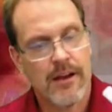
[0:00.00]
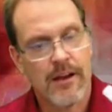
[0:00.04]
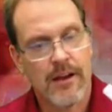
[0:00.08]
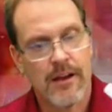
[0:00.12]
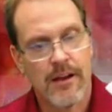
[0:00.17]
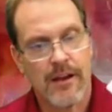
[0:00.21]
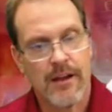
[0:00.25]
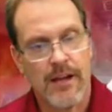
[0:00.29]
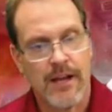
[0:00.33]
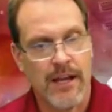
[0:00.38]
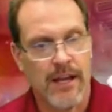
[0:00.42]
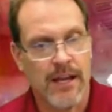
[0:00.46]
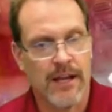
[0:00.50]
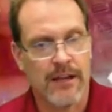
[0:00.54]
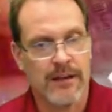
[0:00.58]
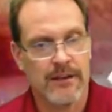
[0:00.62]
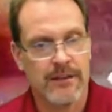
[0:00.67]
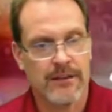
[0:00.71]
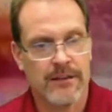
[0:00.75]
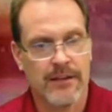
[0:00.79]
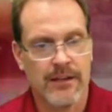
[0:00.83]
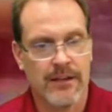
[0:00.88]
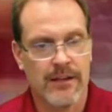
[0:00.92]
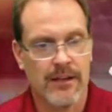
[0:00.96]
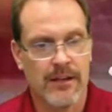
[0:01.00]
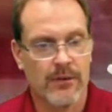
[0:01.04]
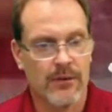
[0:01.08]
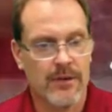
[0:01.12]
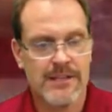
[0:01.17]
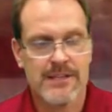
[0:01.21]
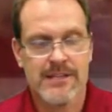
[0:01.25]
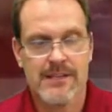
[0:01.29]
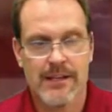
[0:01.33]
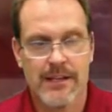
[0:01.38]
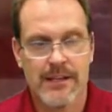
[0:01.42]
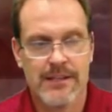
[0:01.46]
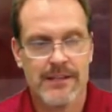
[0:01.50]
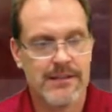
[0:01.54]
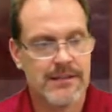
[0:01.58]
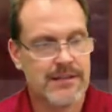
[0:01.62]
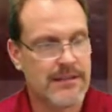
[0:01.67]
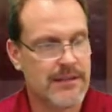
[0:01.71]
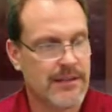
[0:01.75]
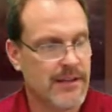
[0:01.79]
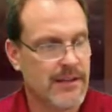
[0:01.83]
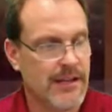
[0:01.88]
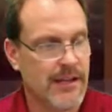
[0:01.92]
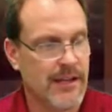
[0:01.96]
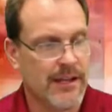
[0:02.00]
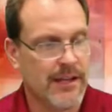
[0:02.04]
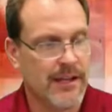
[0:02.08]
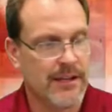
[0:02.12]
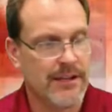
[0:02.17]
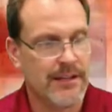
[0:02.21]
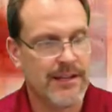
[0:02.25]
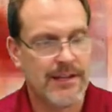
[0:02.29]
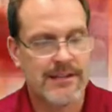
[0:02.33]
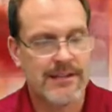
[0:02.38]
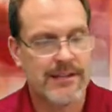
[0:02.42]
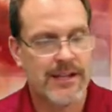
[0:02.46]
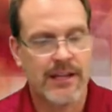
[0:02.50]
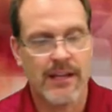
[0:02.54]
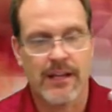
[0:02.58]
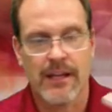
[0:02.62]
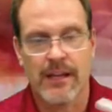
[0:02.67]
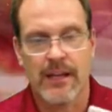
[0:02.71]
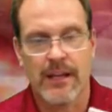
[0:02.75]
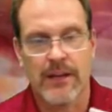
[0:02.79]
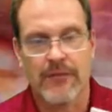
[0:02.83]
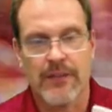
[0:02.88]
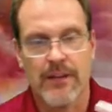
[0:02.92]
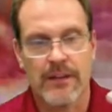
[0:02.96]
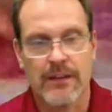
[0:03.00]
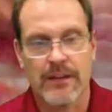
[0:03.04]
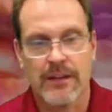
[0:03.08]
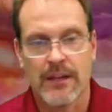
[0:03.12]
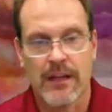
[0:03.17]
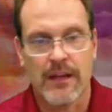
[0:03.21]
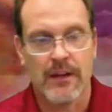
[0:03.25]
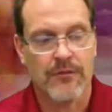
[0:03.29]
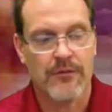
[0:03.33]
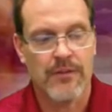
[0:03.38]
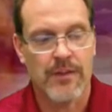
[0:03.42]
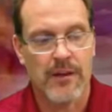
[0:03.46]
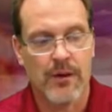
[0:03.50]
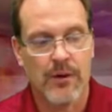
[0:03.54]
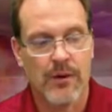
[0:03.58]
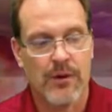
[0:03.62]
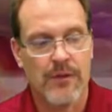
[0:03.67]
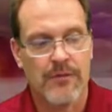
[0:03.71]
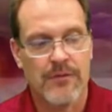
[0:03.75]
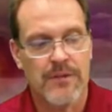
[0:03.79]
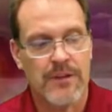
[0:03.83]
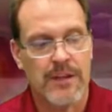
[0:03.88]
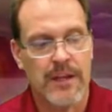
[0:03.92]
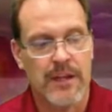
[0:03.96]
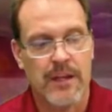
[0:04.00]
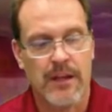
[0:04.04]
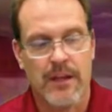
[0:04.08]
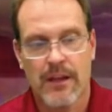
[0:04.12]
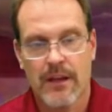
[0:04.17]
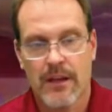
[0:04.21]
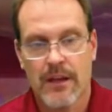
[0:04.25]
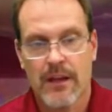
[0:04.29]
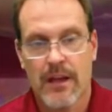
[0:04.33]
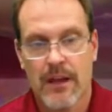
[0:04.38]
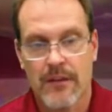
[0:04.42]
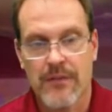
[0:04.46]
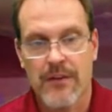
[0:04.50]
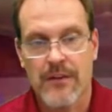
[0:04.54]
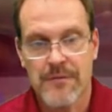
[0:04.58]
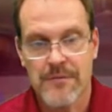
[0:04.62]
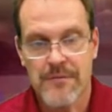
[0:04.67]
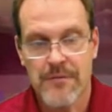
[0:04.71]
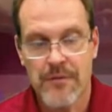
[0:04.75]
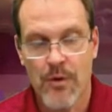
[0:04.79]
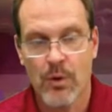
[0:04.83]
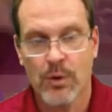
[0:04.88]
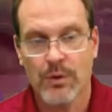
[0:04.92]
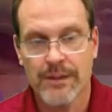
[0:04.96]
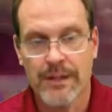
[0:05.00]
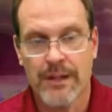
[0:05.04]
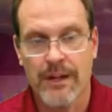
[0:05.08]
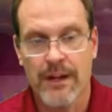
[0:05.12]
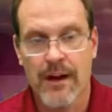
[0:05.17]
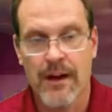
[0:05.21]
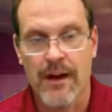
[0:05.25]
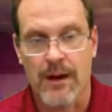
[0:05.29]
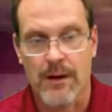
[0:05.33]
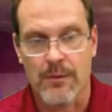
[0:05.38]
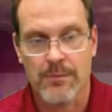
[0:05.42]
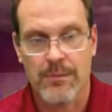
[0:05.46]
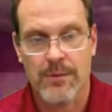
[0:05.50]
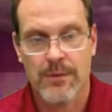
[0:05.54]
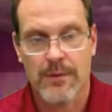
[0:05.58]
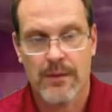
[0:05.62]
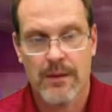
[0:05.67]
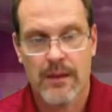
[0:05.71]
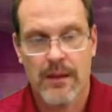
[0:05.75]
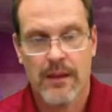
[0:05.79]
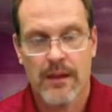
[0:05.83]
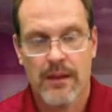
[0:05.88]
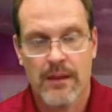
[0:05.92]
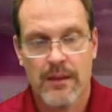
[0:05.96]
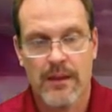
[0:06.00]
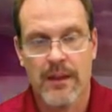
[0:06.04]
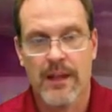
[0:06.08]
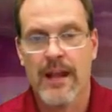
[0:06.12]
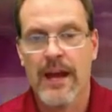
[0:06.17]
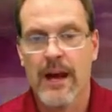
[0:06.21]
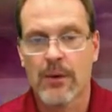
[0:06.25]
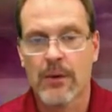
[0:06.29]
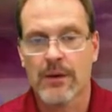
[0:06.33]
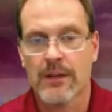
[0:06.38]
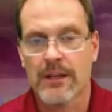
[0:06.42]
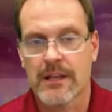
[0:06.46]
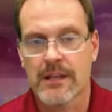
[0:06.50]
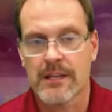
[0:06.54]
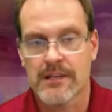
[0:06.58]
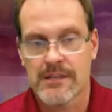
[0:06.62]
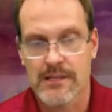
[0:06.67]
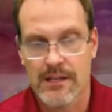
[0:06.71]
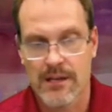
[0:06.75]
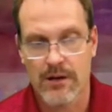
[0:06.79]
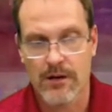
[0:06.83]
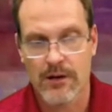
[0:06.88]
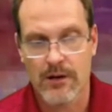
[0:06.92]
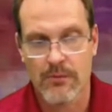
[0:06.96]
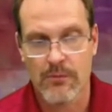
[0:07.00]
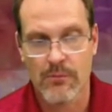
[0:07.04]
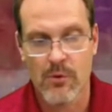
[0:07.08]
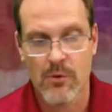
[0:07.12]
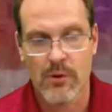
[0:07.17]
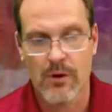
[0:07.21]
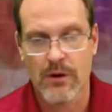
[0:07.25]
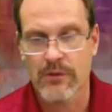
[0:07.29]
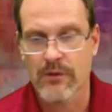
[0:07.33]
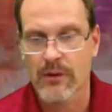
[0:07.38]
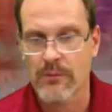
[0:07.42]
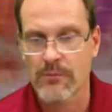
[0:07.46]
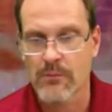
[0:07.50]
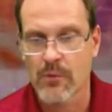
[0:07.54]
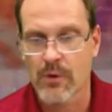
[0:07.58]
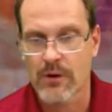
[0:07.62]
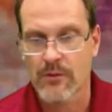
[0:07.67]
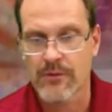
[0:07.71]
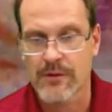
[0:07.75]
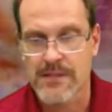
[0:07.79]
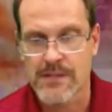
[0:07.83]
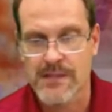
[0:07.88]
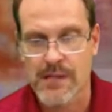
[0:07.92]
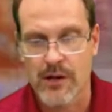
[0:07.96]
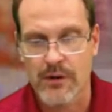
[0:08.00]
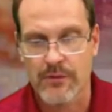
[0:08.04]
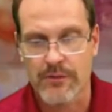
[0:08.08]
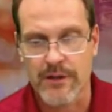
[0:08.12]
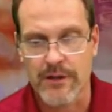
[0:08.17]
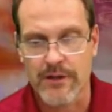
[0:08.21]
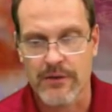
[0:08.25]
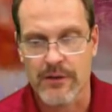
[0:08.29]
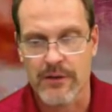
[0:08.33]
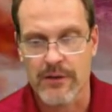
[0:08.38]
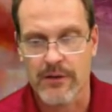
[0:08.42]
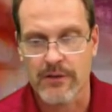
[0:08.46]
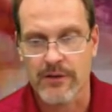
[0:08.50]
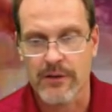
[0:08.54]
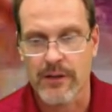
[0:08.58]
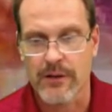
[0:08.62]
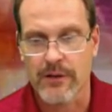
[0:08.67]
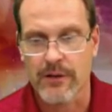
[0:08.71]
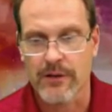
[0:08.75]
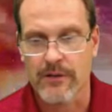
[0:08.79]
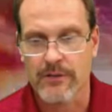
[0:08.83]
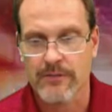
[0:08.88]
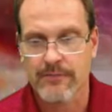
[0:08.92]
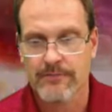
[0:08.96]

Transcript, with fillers: and you know, it's, it's, it, it does. And if it, if the, if the, if it folded up, then I would consider more, a more of a selfie drone, you know,